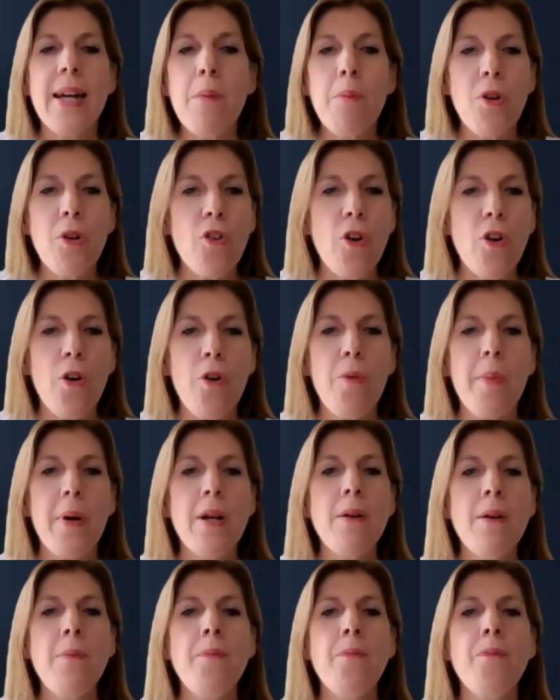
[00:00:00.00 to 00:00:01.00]

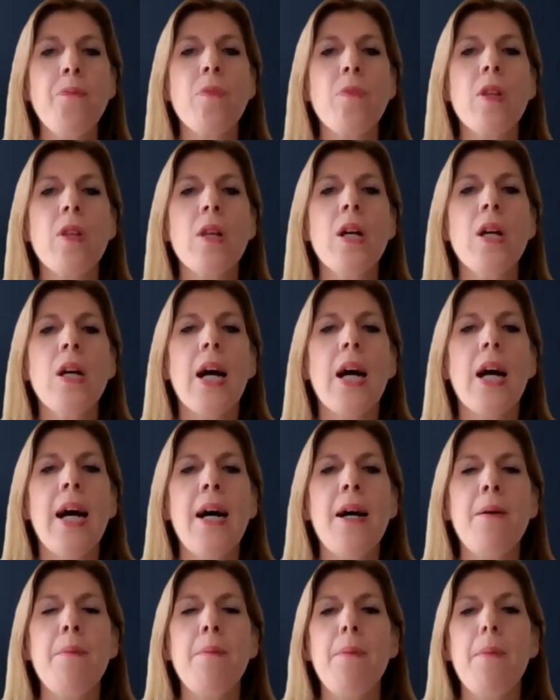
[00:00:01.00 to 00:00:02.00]
hematoma
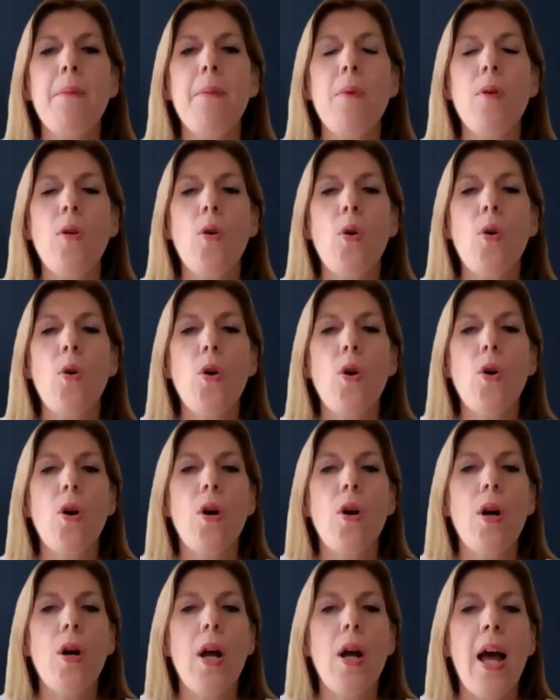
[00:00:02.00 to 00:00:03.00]

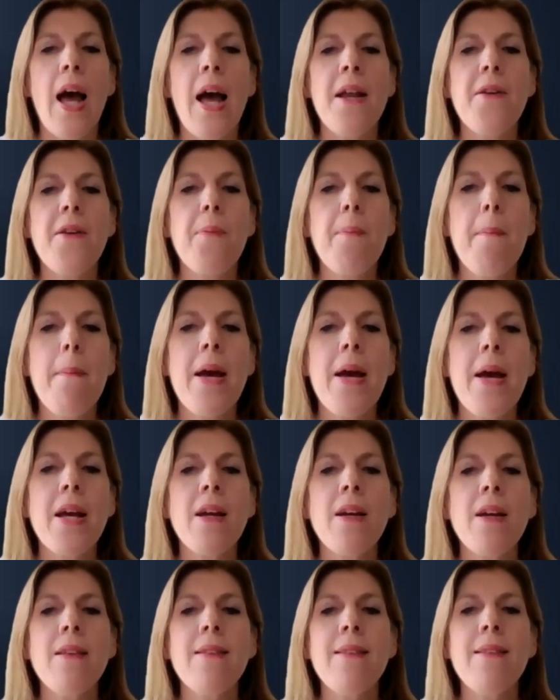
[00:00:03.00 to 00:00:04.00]
and
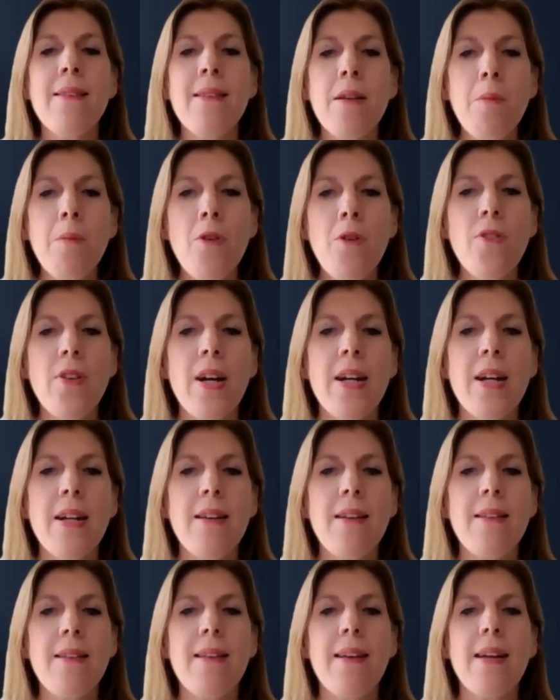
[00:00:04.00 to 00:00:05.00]
may
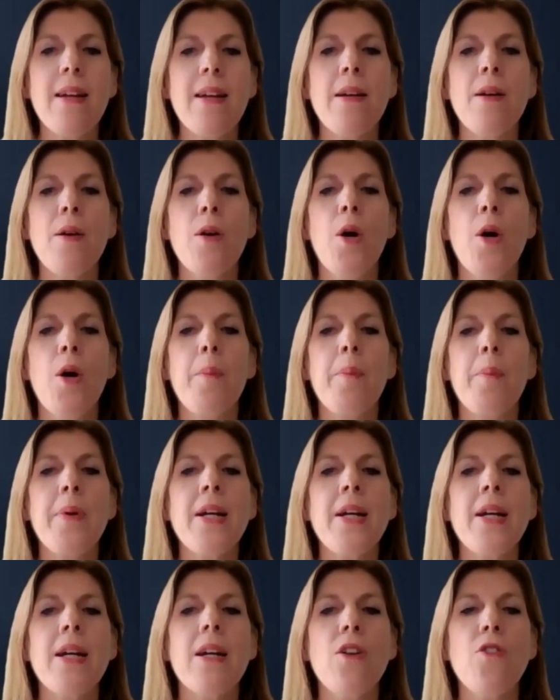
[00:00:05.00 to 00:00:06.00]
simultaneously
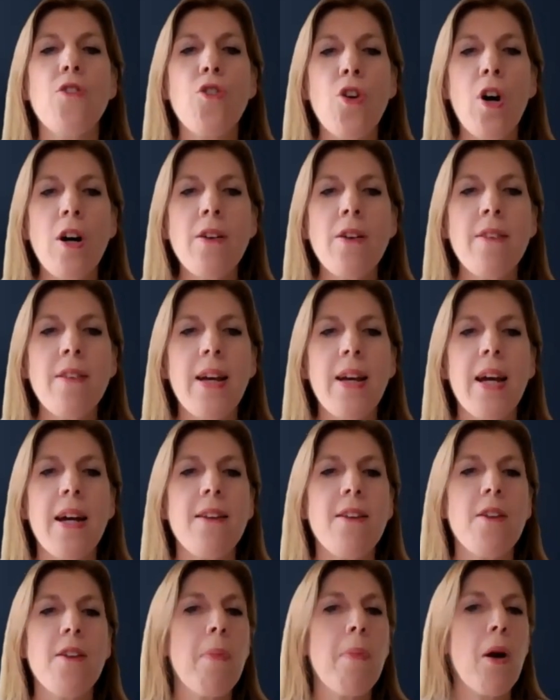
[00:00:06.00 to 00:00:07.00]
be
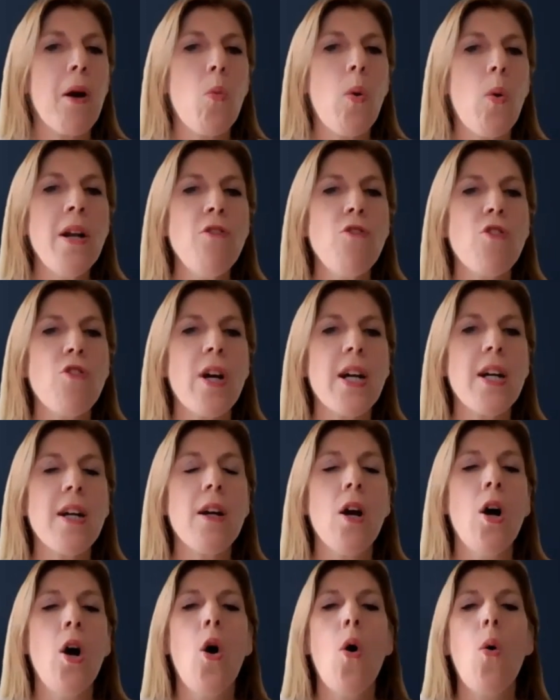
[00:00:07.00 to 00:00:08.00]
intoxicated by one
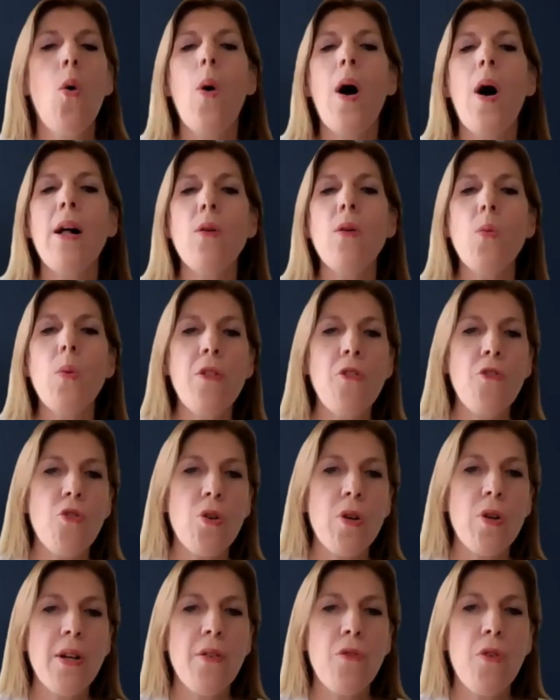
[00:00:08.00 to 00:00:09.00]
drug while
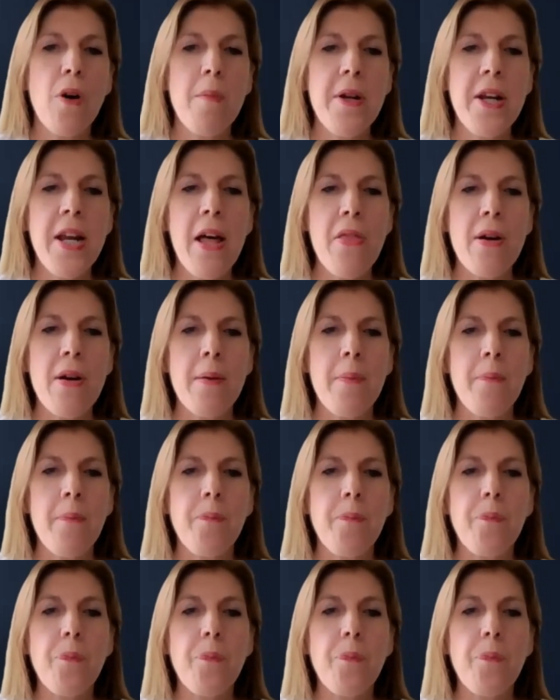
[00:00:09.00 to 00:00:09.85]
withdrawing from another.